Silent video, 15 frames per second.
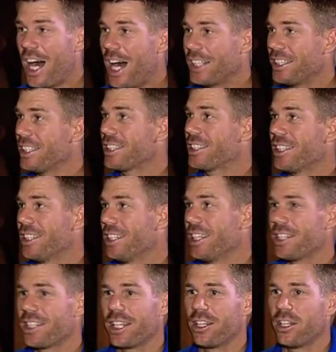Hardik,
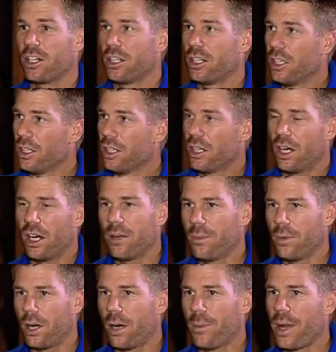he said, oh,
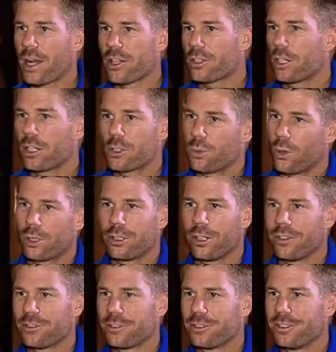I'm out, so I just walked
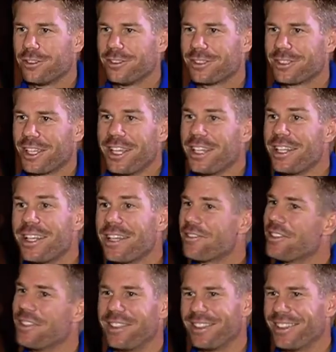off. So he didn't
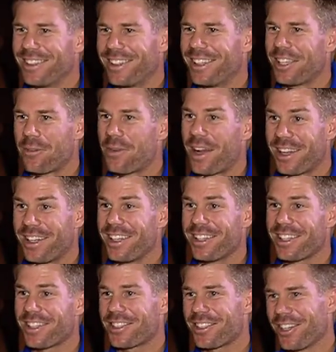even think about it
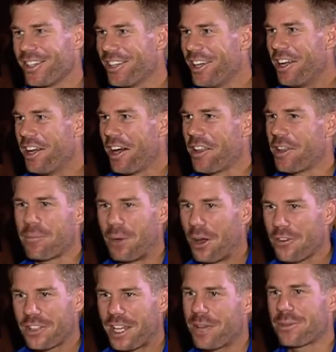either. So I think
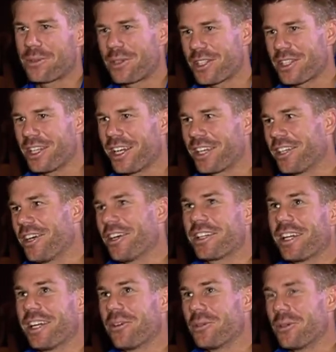both teams were just like, oh,
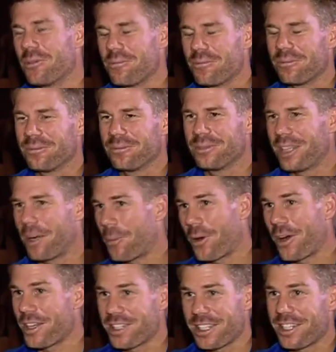okay, well, the
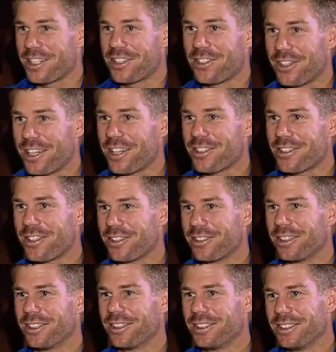umpire said it's not out, so
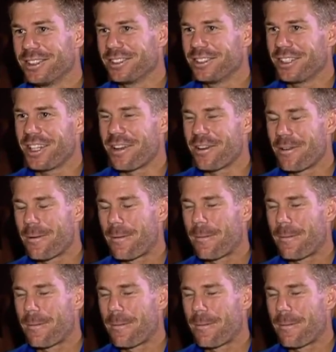not out.